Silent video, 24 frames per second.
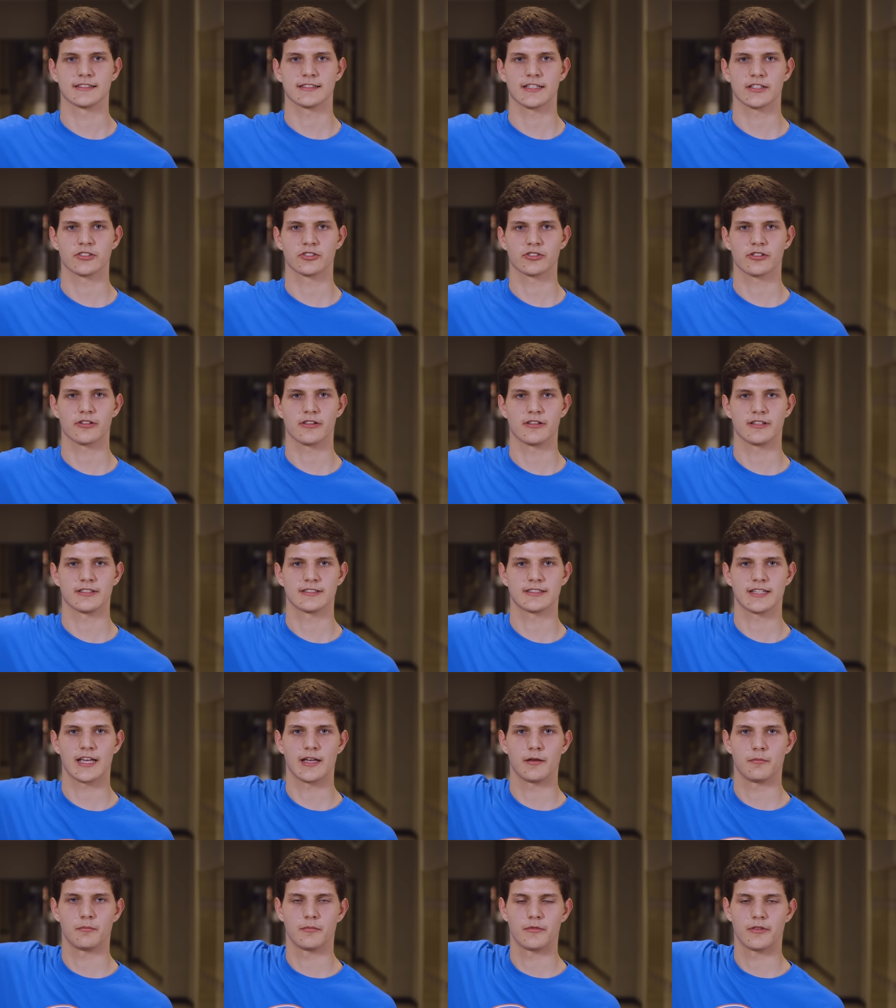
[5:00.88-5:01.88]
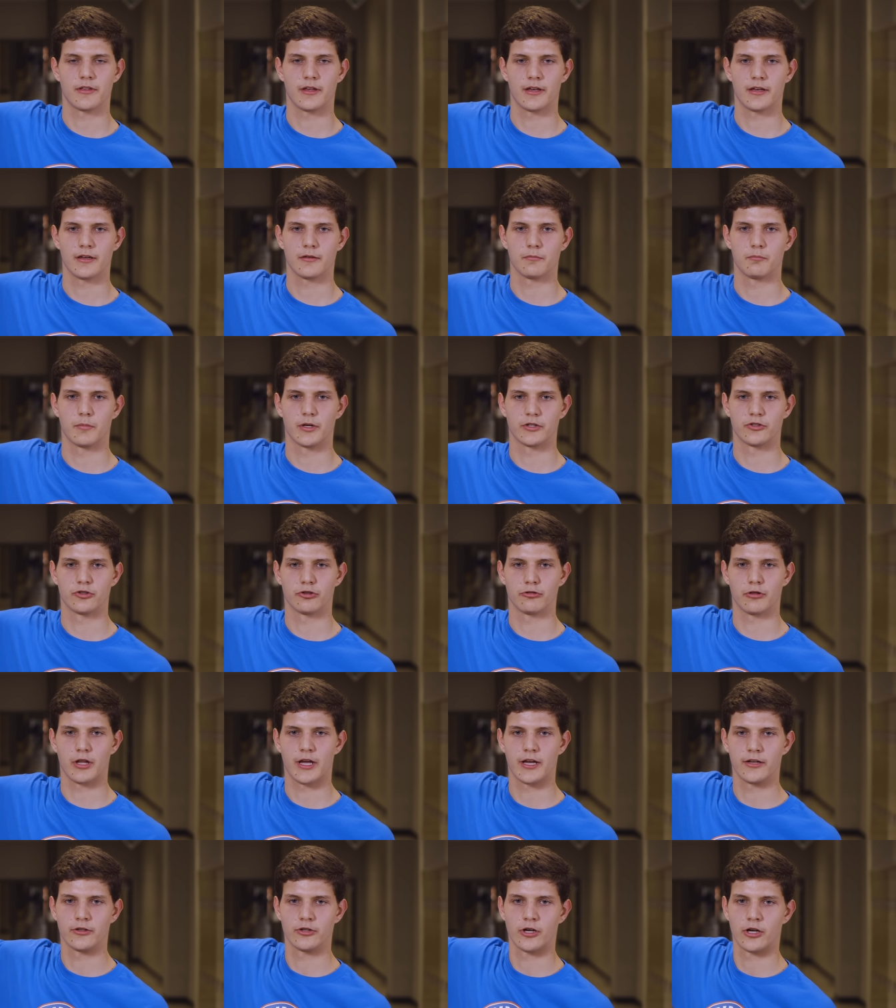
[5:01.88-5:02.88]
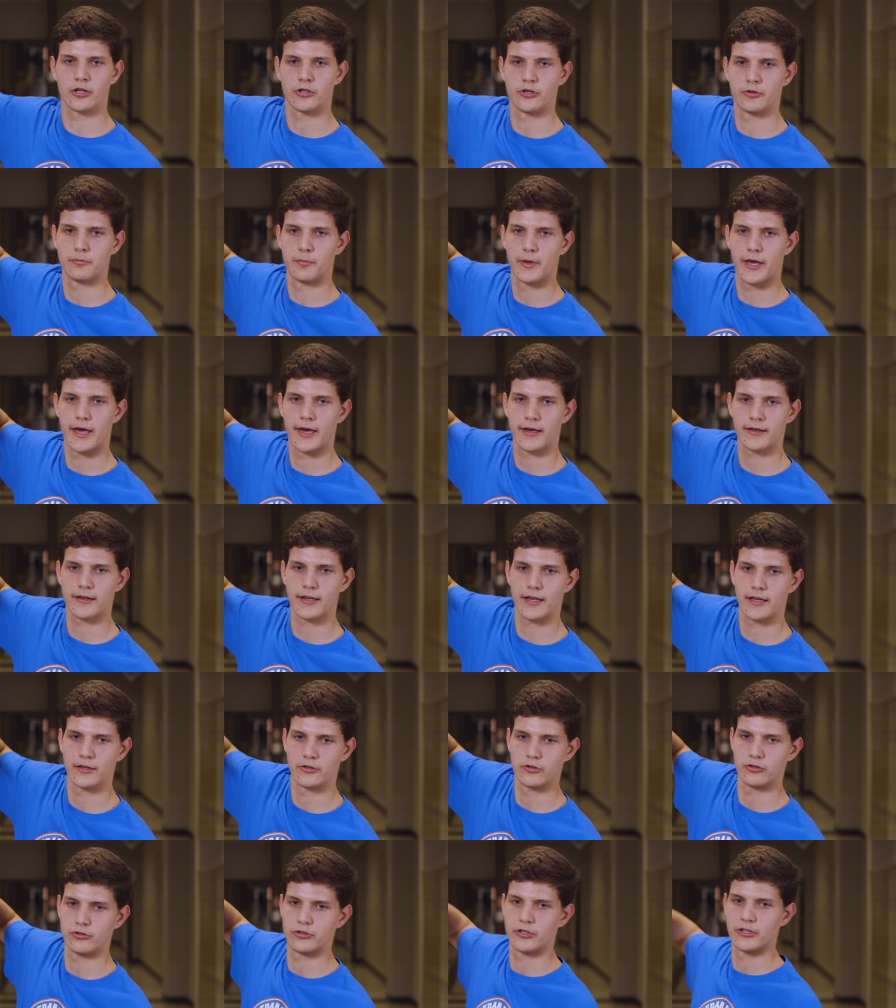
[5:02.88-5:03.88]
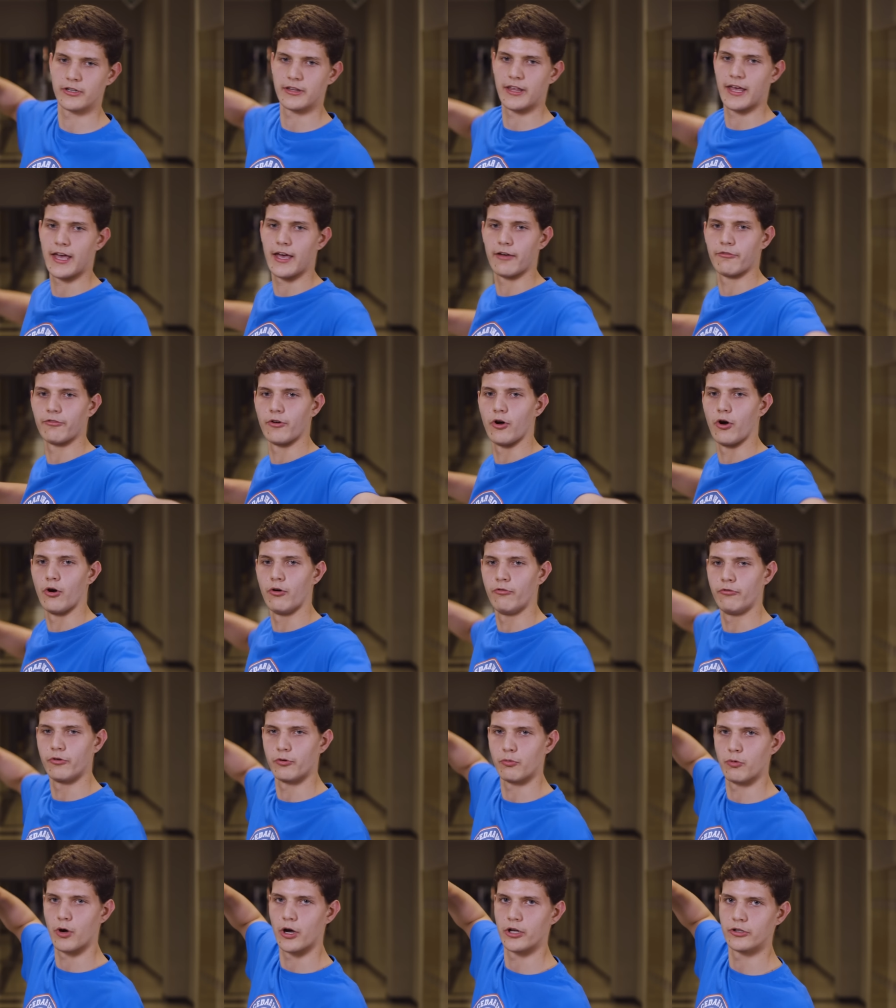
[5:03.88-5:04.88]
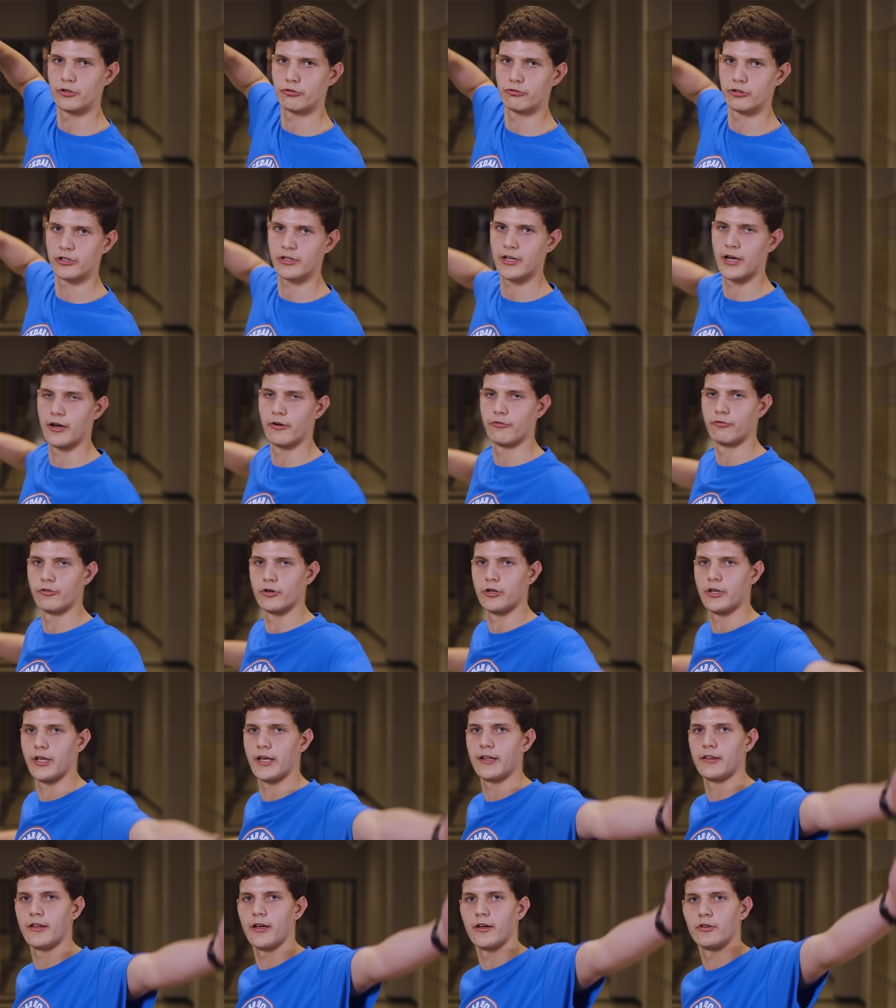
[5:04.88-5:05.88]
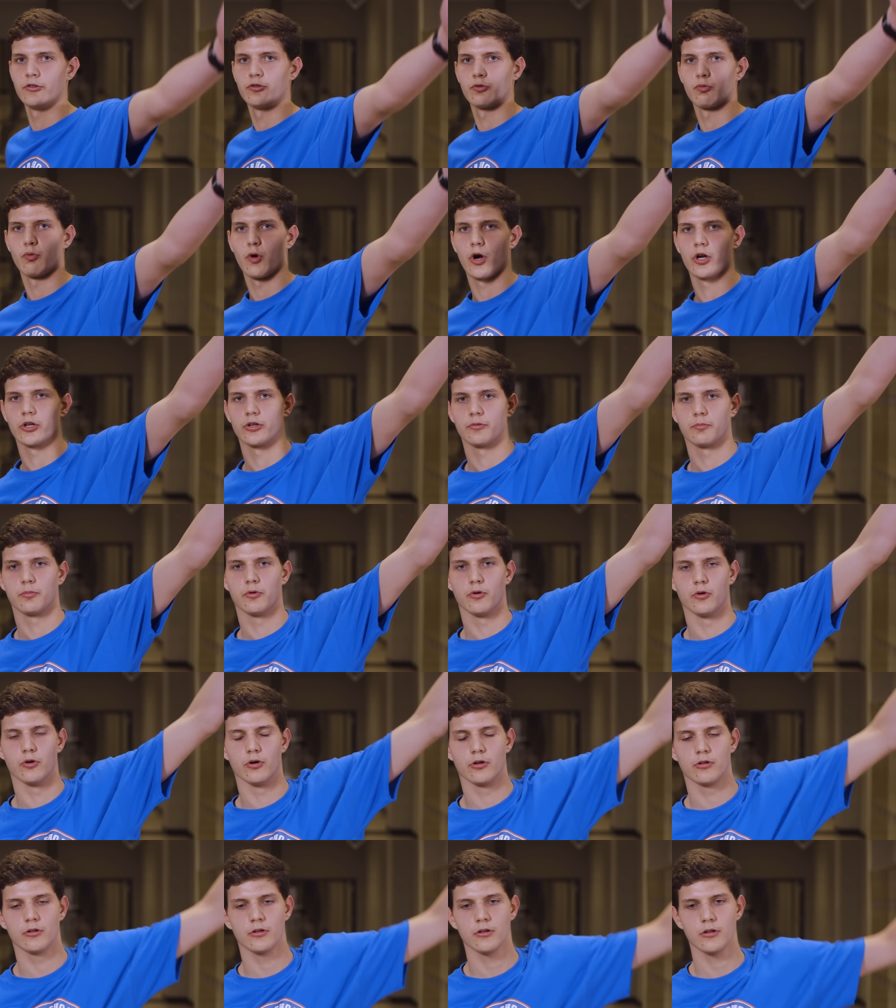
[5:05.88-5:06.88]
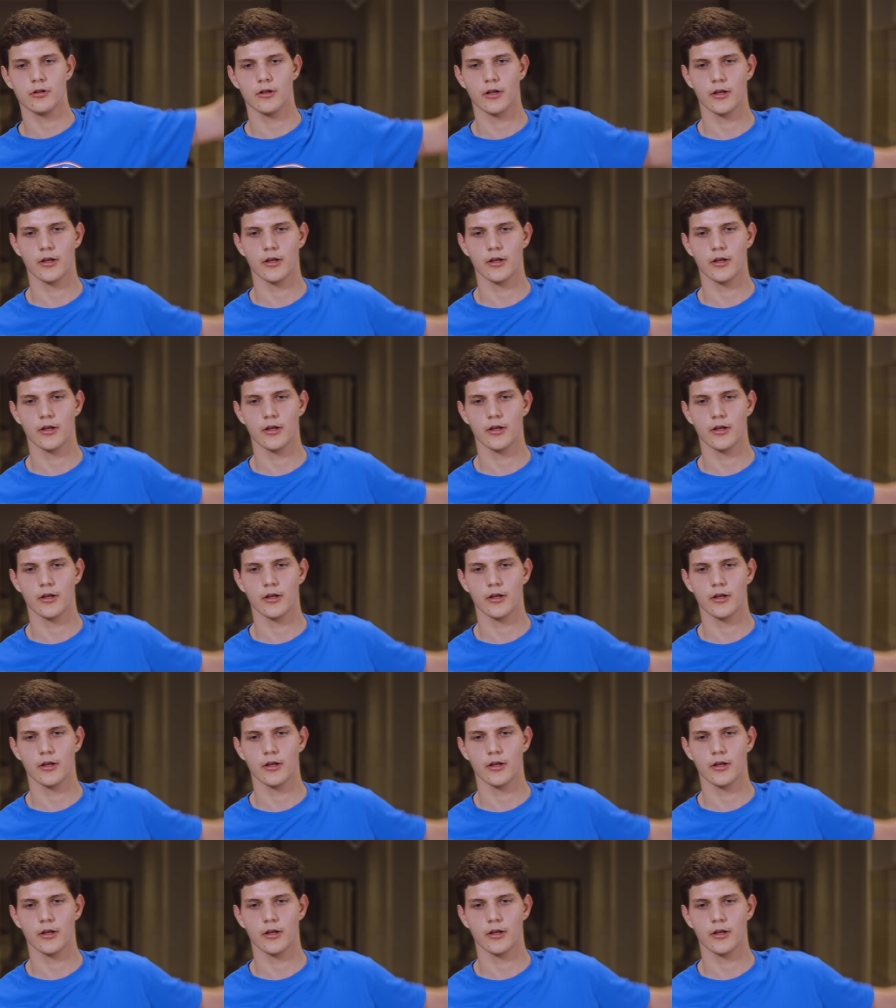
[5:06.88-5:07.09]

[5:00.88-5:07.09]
essentially the same thing, but you're laying on your back, and you're gonna have an overwater recovery and underwater pull.